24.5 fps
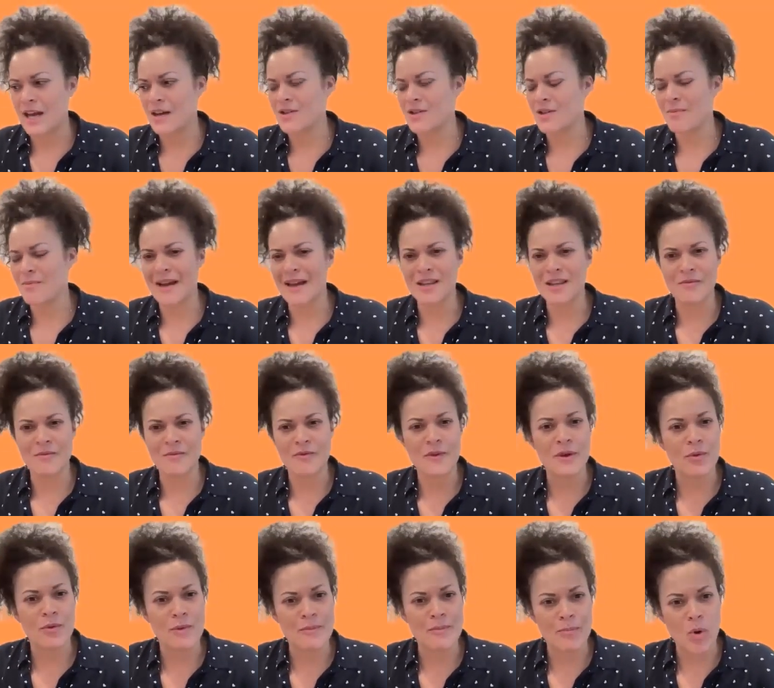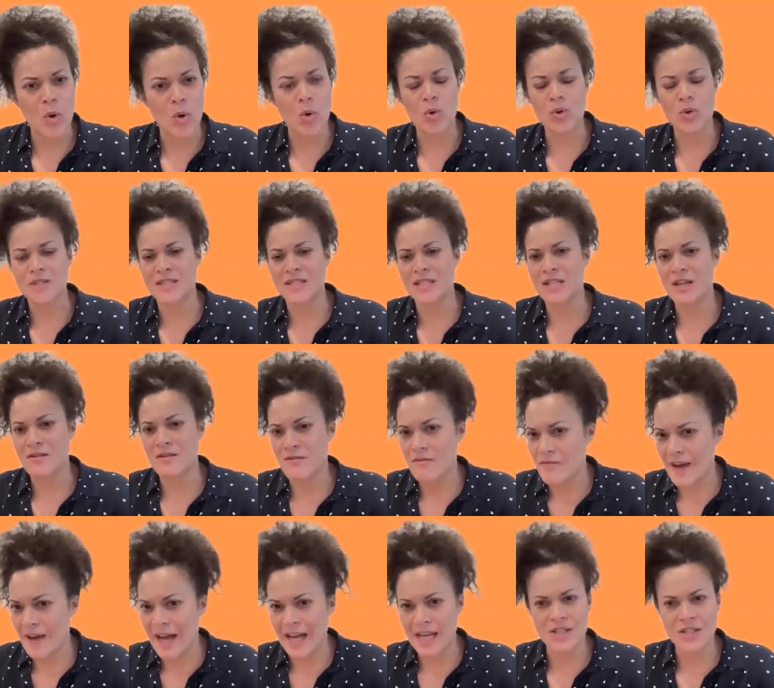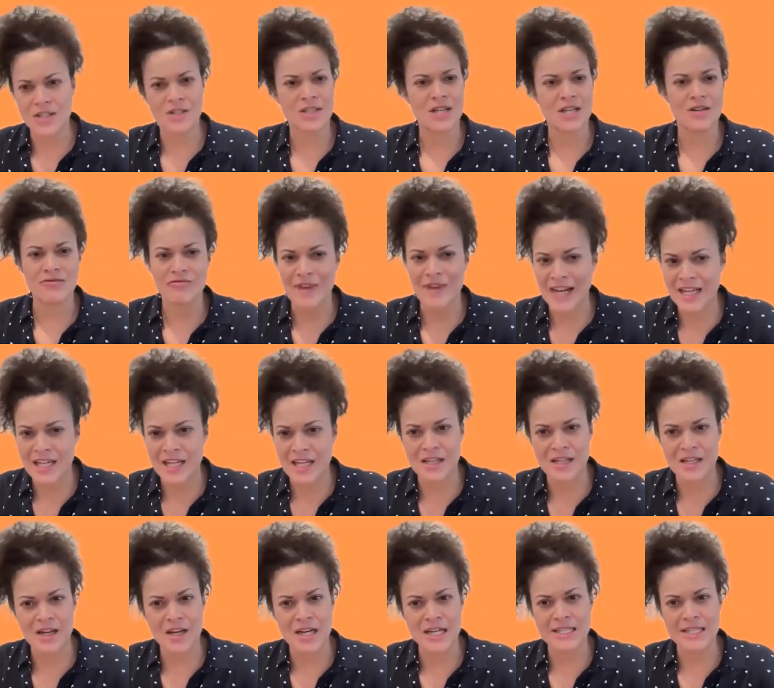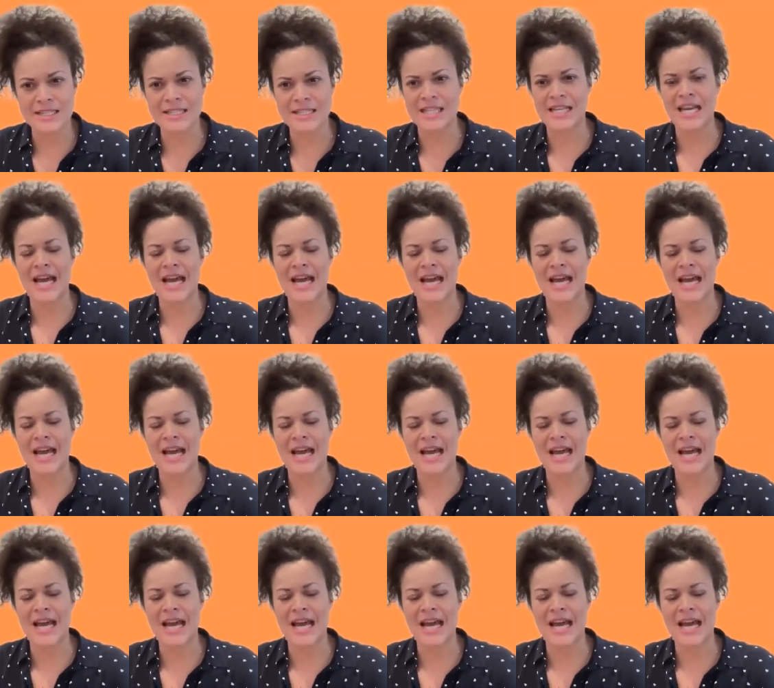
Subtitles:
How do you make them feel important and valued and recognized?